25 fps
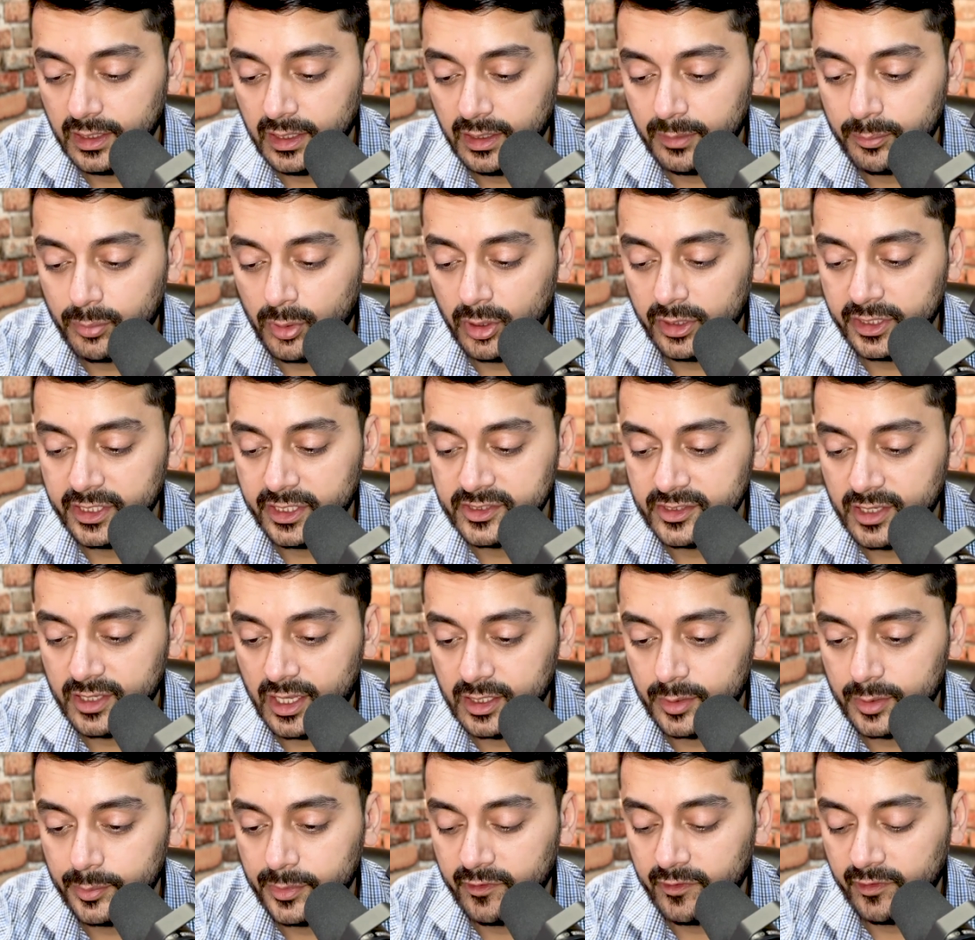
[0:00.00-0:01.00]
probably is not
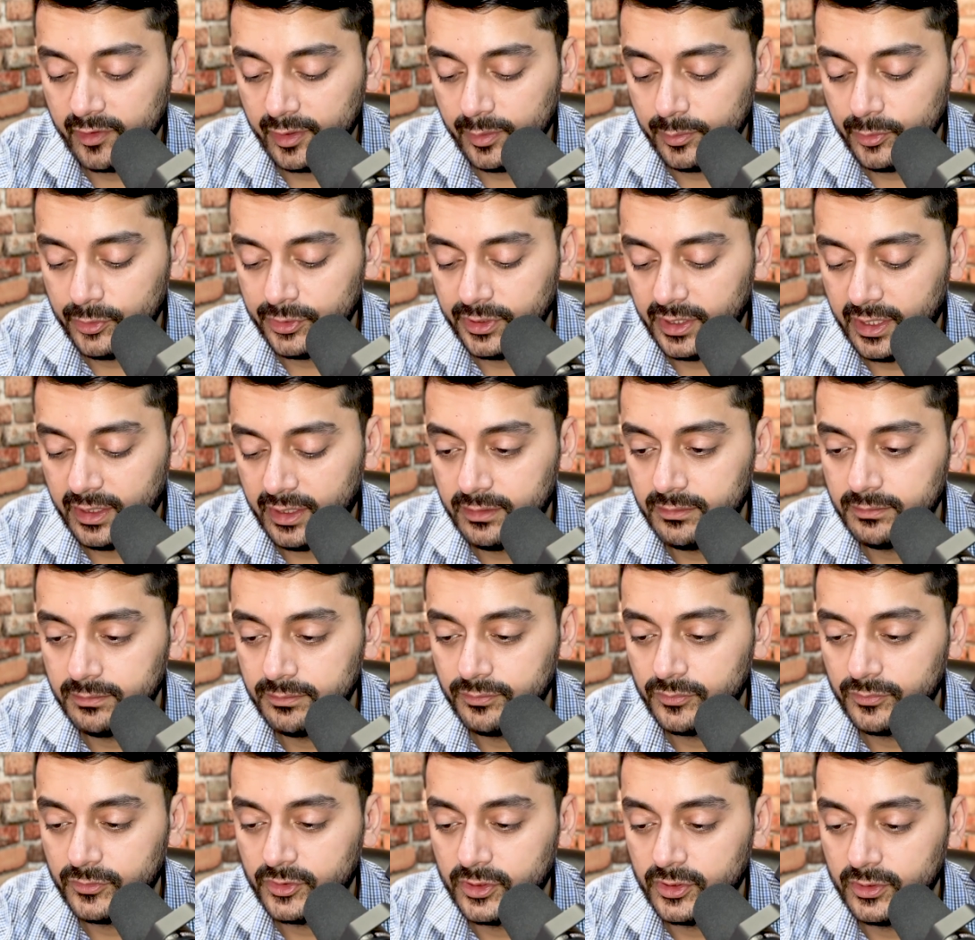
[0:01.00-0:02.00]
going to be available. Yeah,
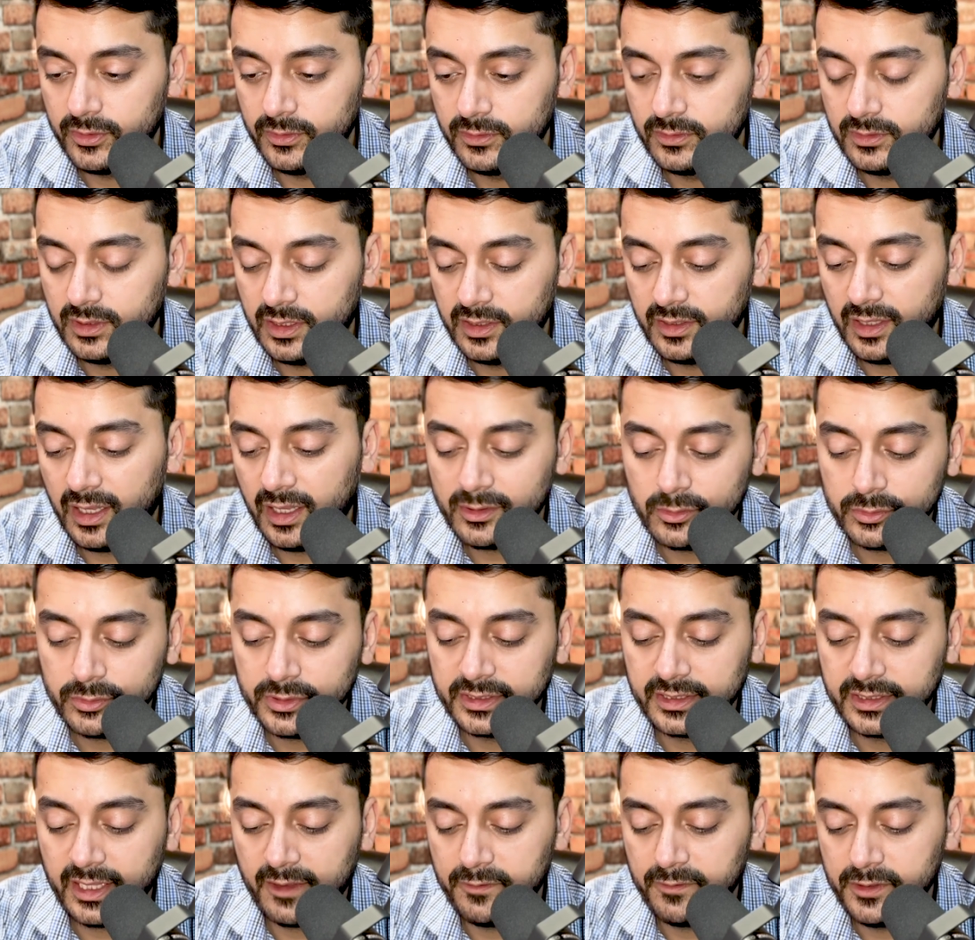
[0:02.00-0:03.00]
so I don't
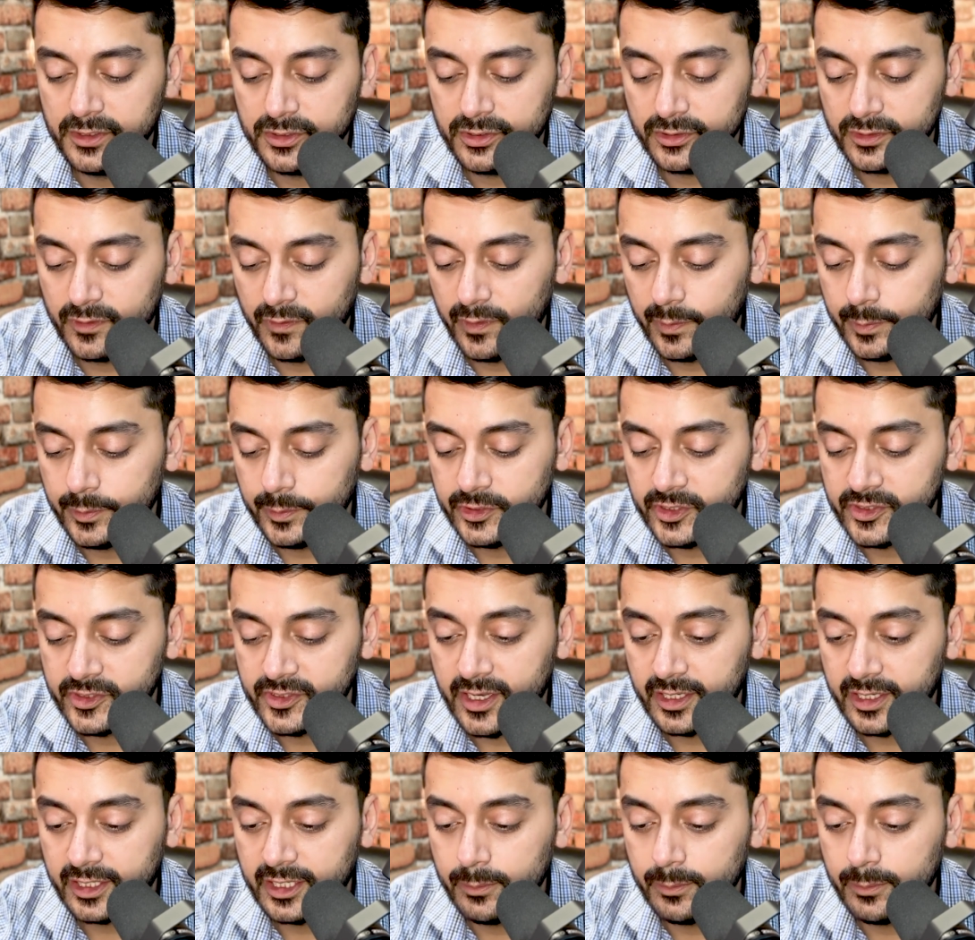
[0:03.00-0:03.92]
think that feature is available just yet.